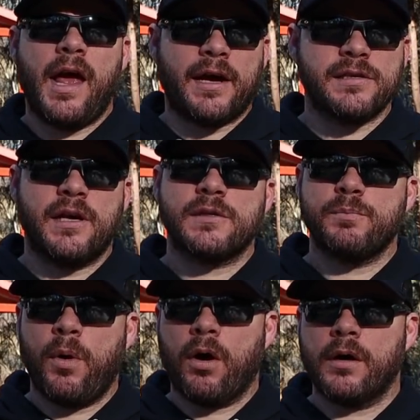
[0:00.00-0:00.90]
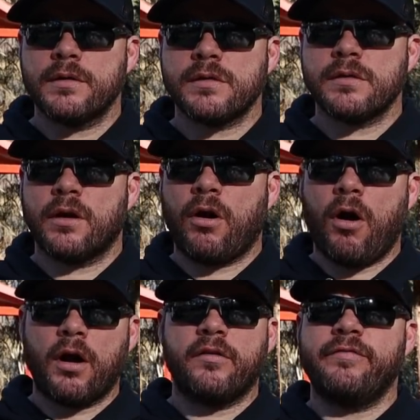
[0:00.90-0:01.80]
excess parts. There
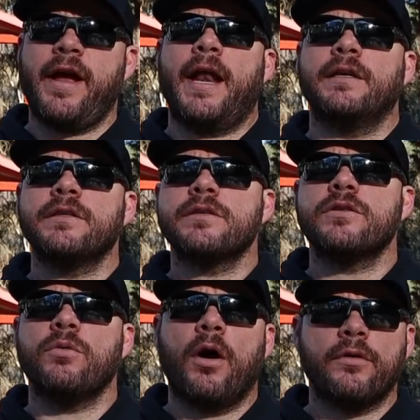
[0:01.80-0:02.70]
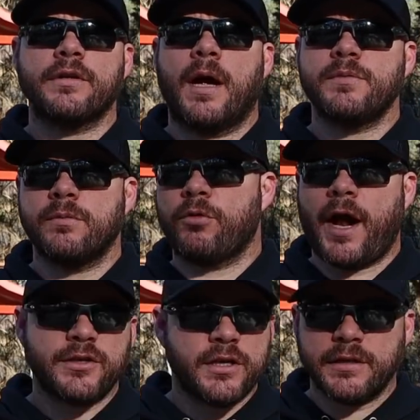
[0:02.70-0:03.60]
are advantages to other types of
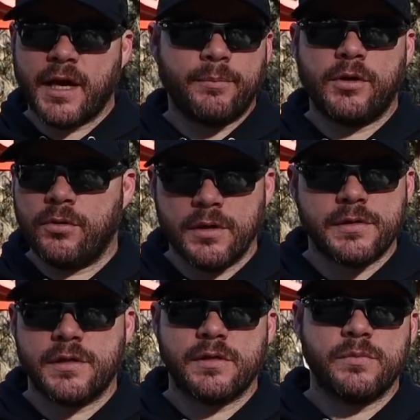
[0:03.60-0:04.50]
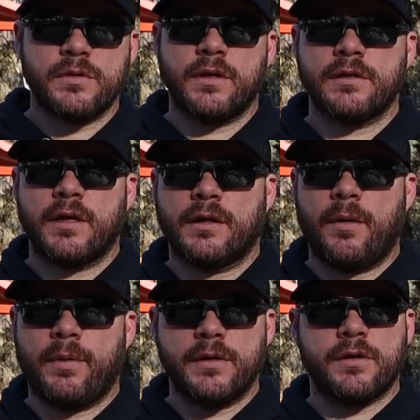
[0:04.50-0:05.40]
ratcheting type QD systems and things like
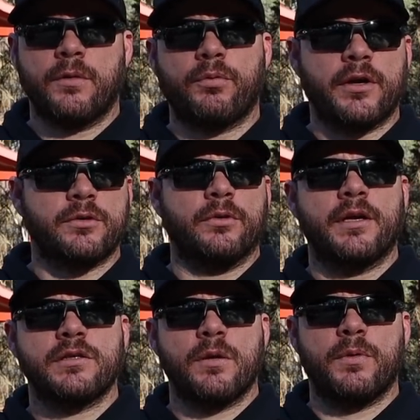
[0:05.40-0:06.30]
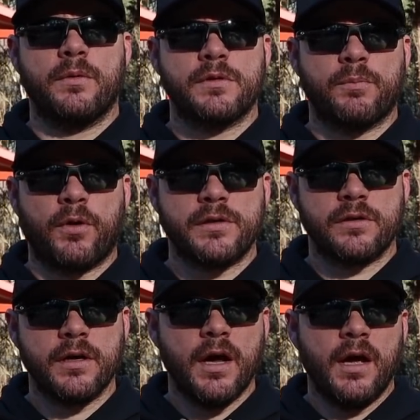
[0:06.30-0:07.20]
that based on the pressure relationship and the
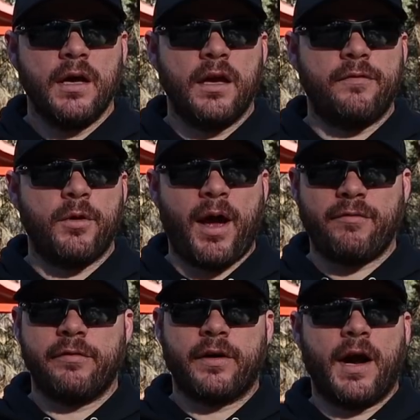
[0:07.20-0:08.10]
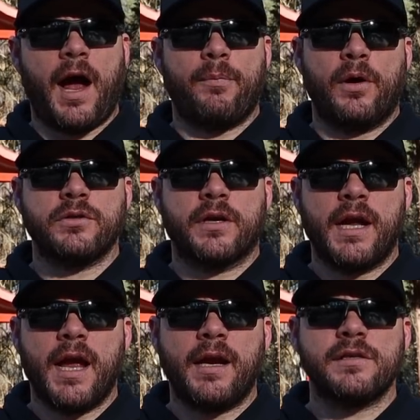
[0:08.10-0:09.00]
suppressor. If you have a very high pressure
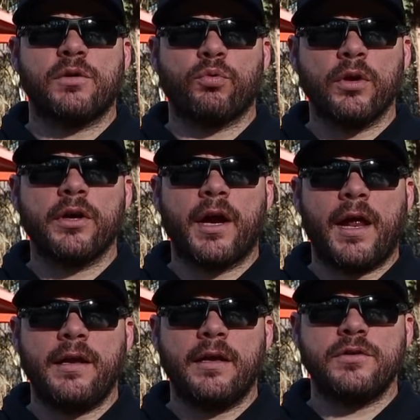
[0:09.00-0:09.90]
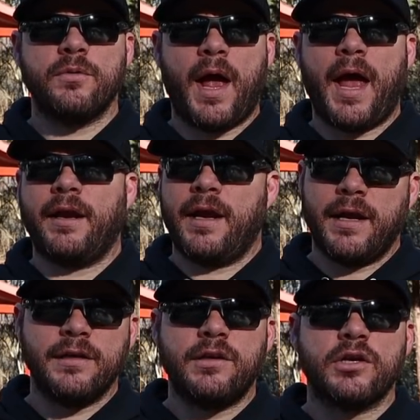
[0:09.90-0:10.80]
can, it's a really good idea to add an
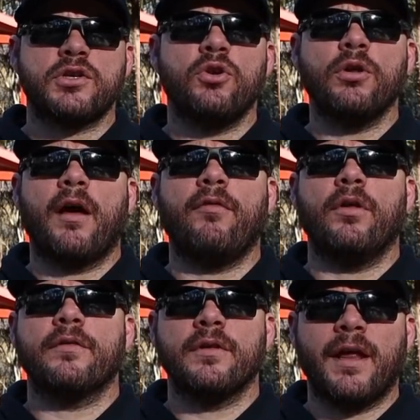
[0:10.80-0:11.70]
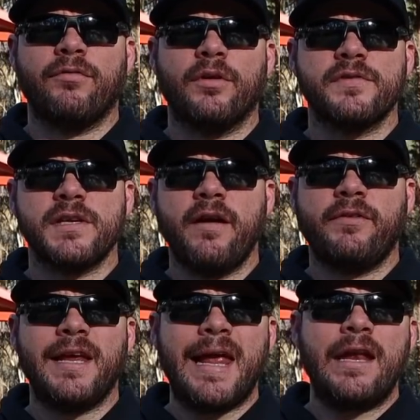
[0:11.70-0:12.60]
additional level level of
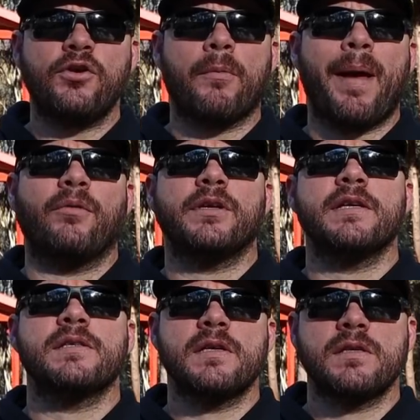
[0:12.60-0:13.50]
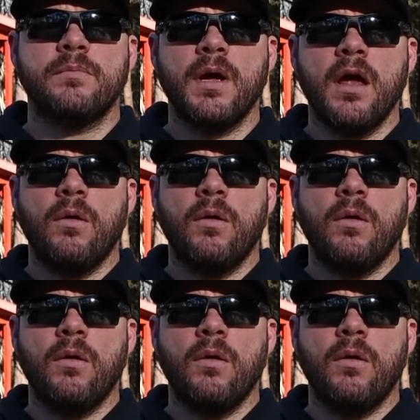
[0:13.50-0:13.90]
safety in your mounting system,